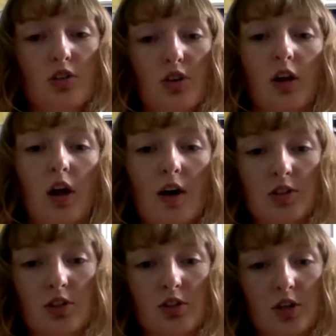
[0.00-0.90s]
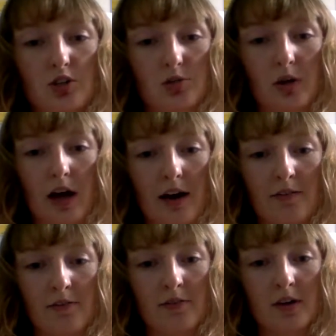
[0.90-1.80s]
Often creatures will
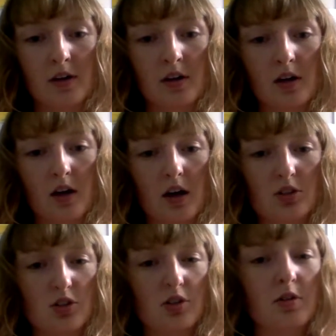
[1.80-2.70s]
have certain